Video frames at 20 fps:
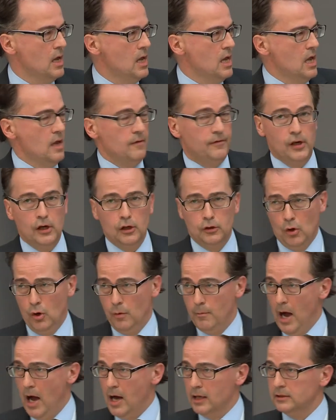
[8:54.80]
Theodor
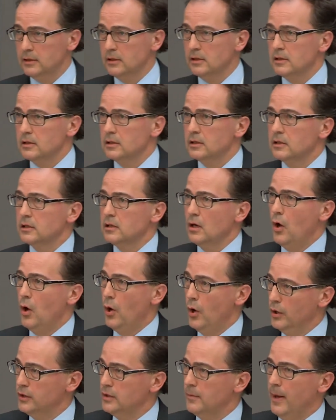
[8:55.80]
Martens
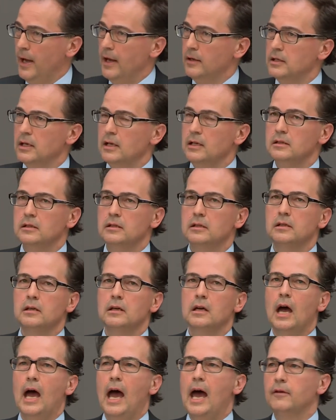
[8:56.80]
heard about it
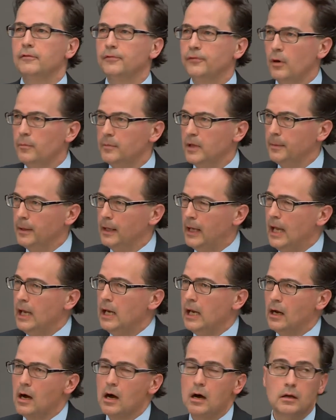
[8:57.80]
and from the
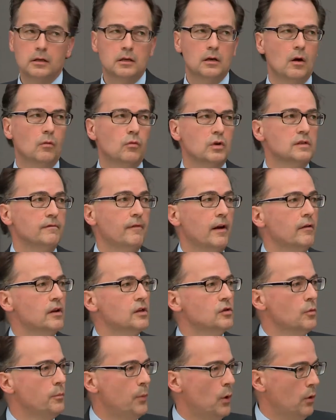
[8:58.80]
beginning on was very
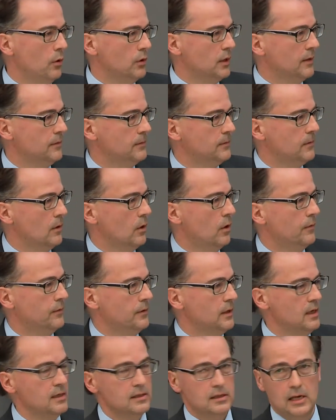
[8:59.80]
supportive of
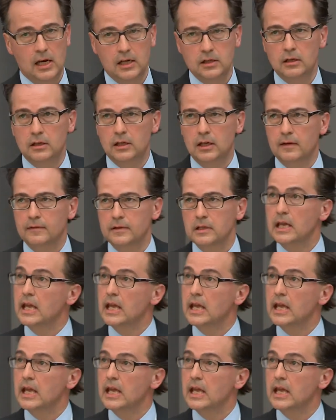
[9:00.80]
these initiatives.